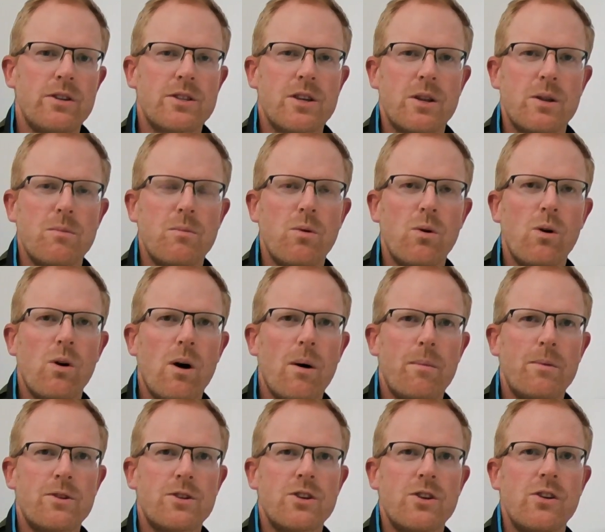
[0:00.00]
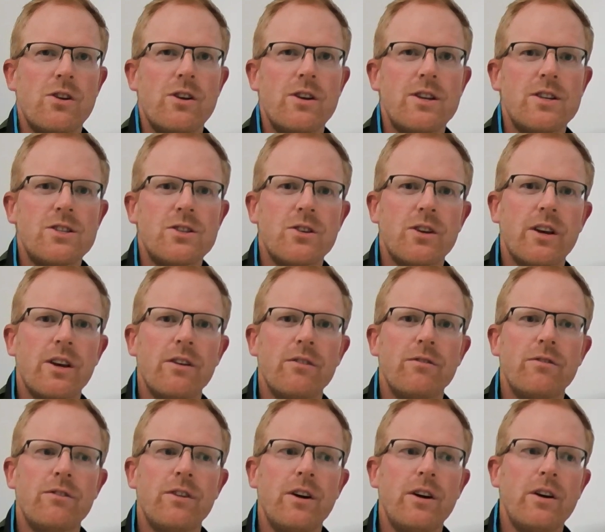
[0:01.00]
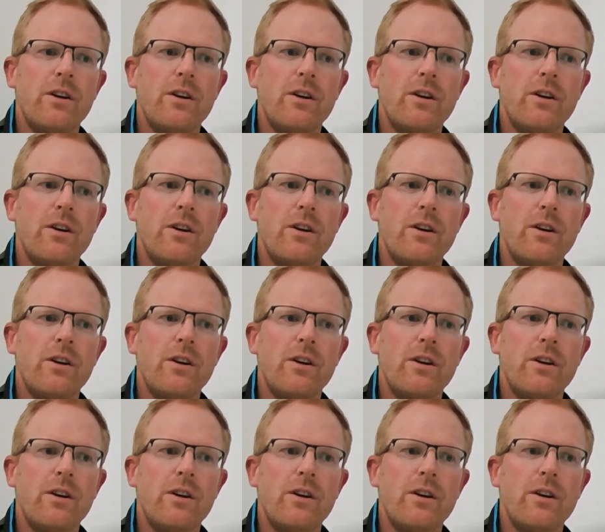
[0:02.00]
So the more opportunities you give